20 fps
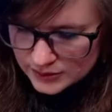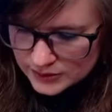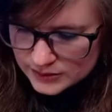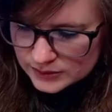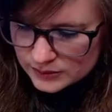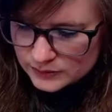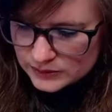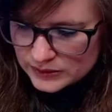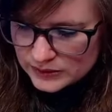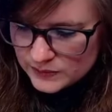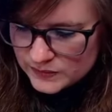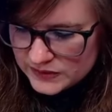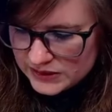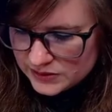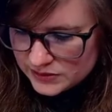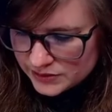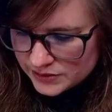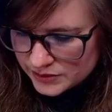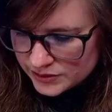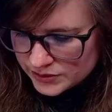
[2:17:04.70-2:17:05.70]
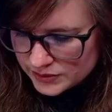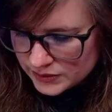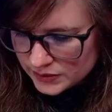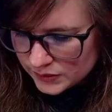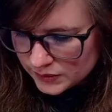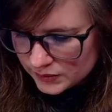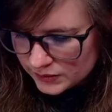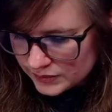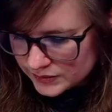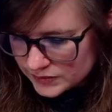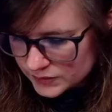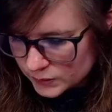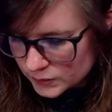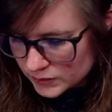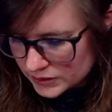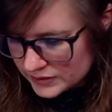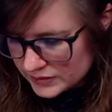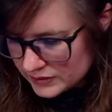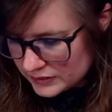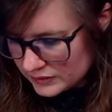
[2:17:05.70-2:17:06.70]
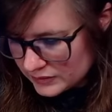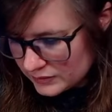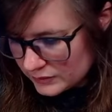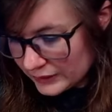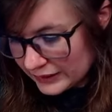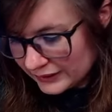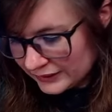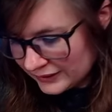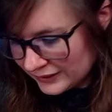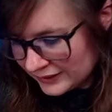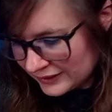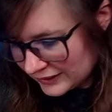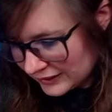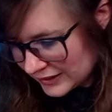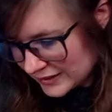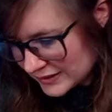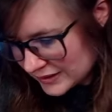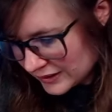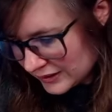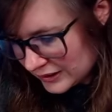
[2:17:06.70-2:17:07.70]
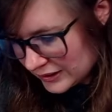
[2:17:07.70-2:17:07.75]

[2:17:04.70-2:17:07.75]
Sometimes easier just go to the source. Well, unless you